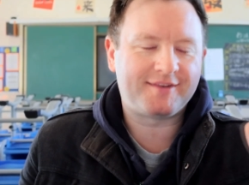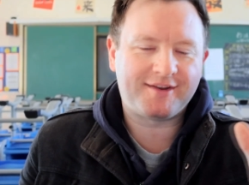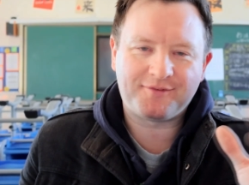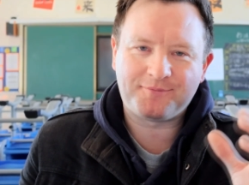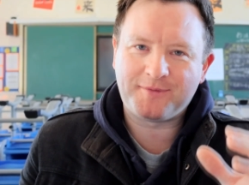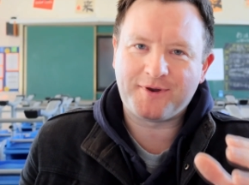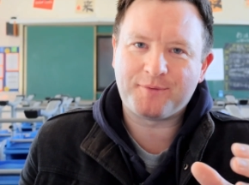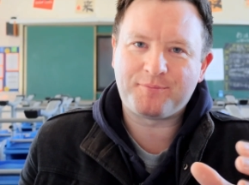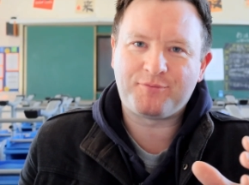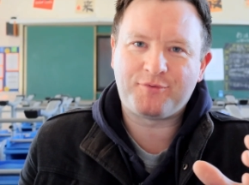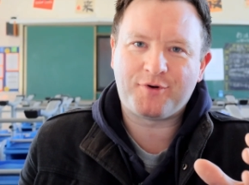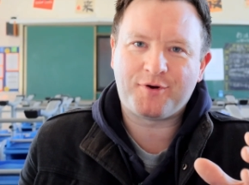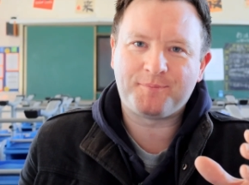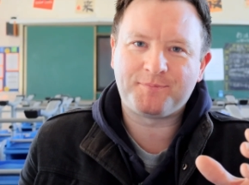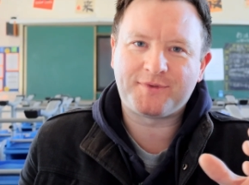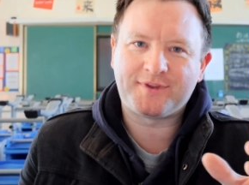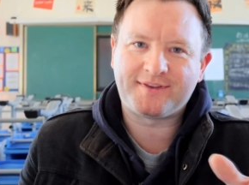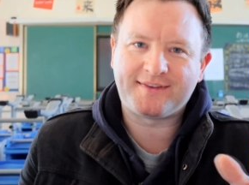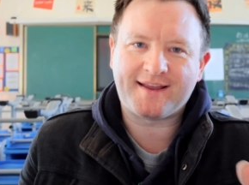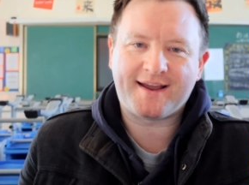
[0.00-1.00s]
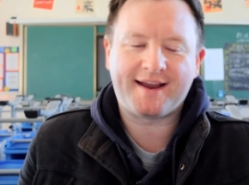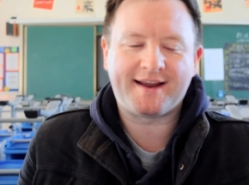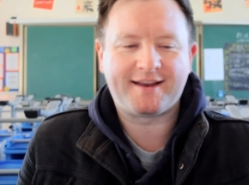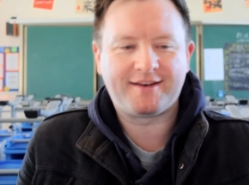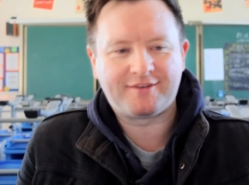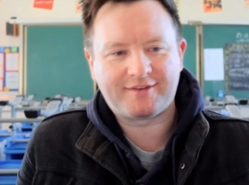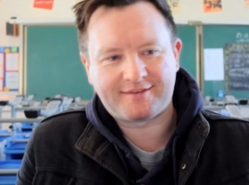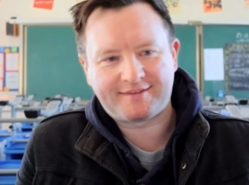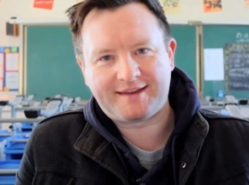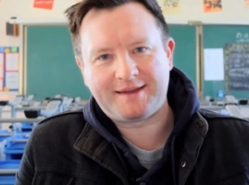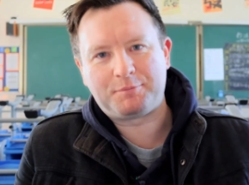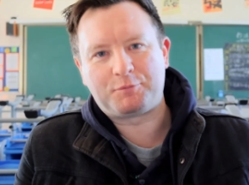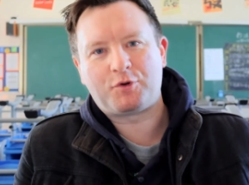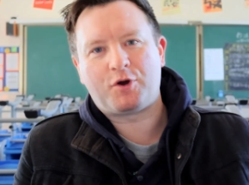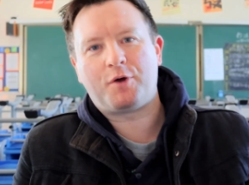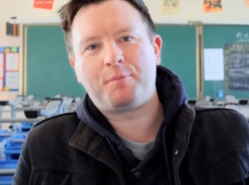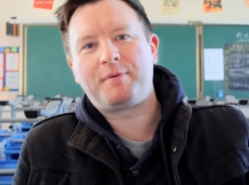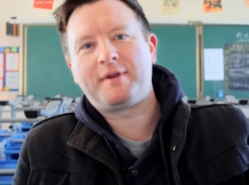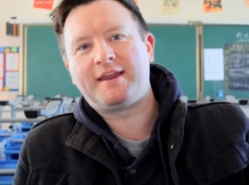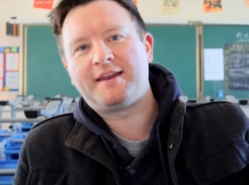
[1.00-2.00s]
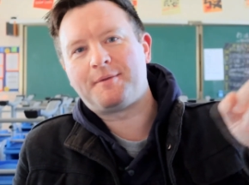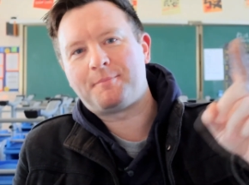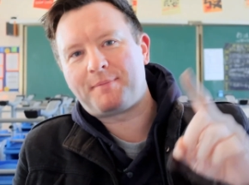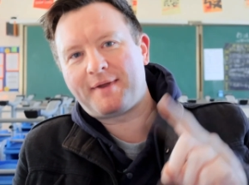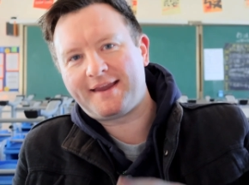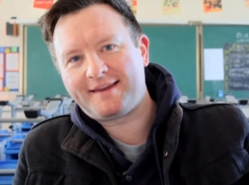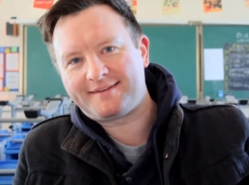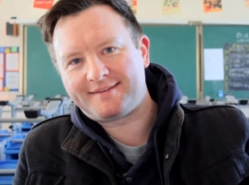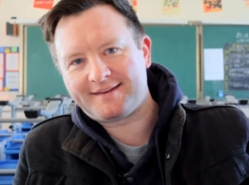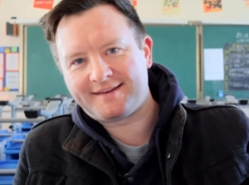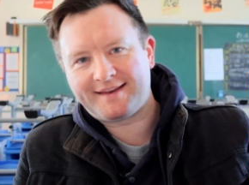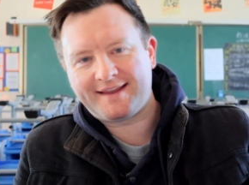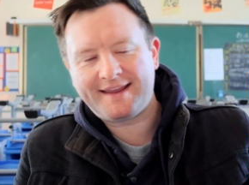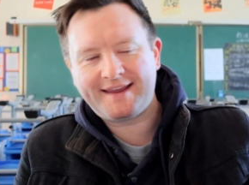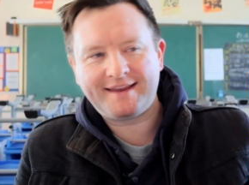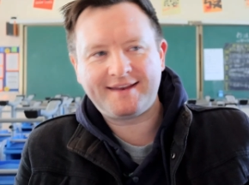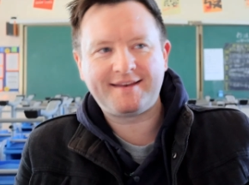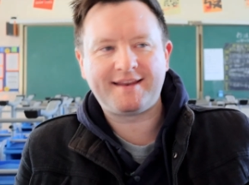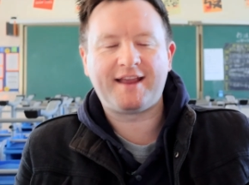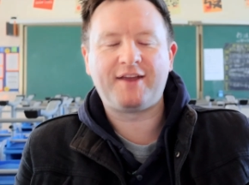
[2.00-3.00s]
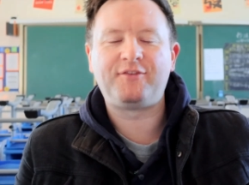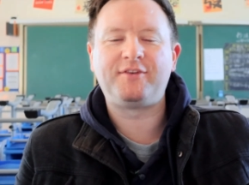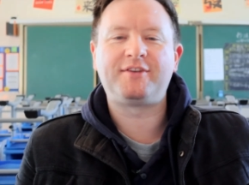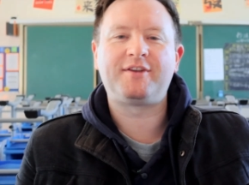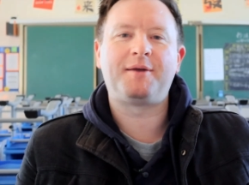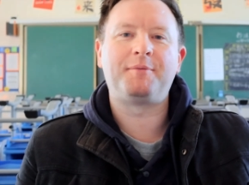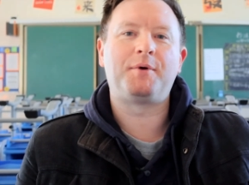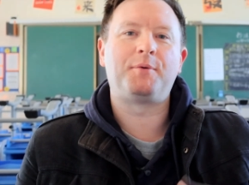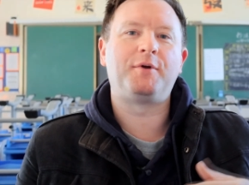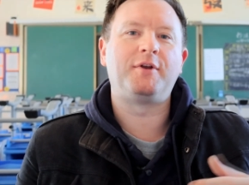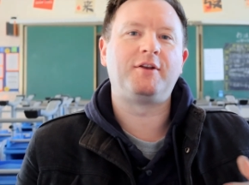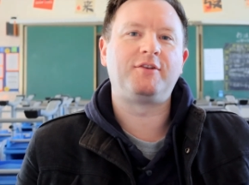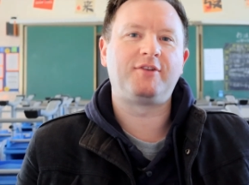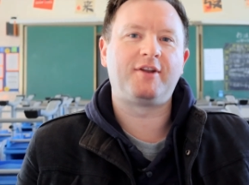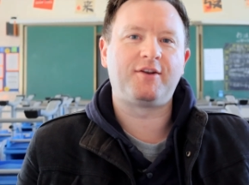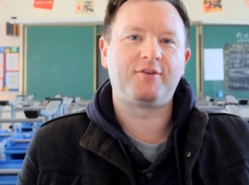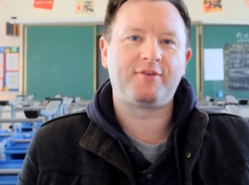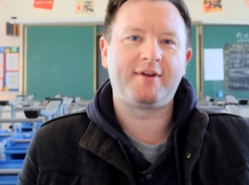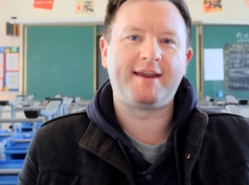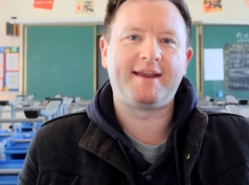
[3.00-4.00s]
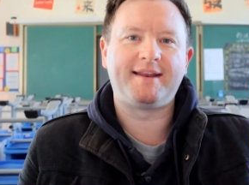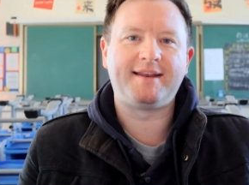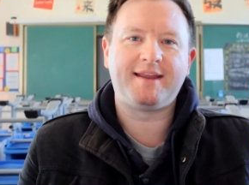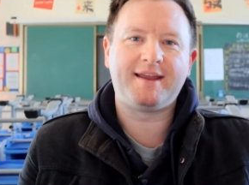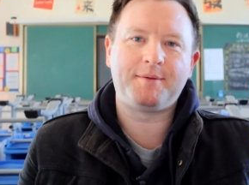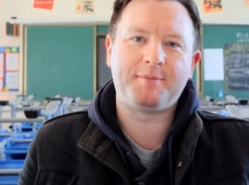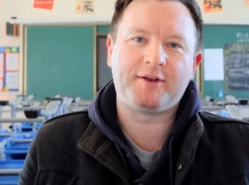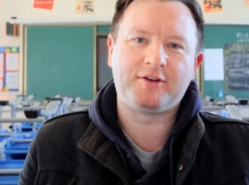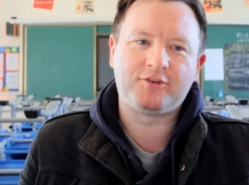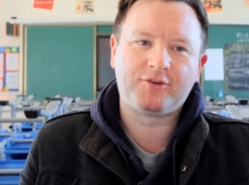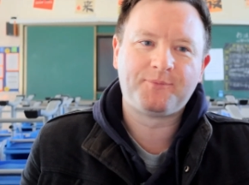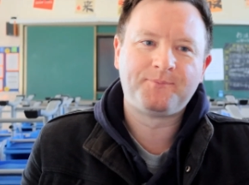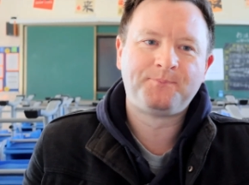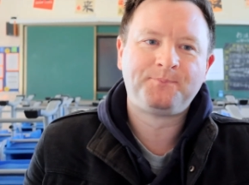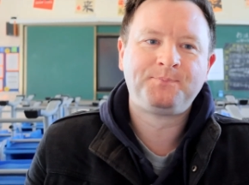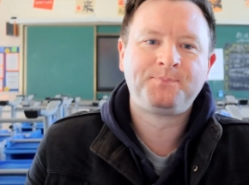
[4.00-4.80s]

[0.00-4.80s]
give me a prompt that I can just keep copying and pasting in every time I want to generate an image.